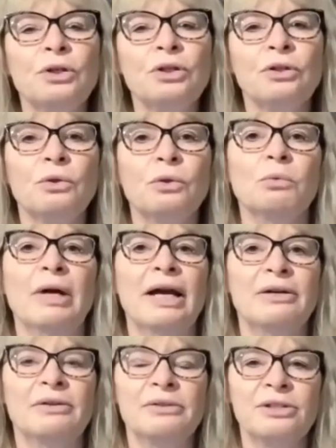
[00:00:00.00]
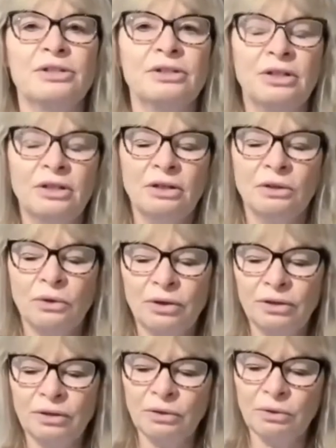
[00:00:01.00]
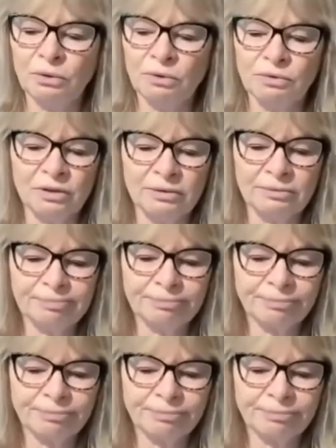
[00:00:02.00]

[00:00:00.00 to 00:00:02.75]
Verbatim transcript: couldn't go around, or couldn't go over.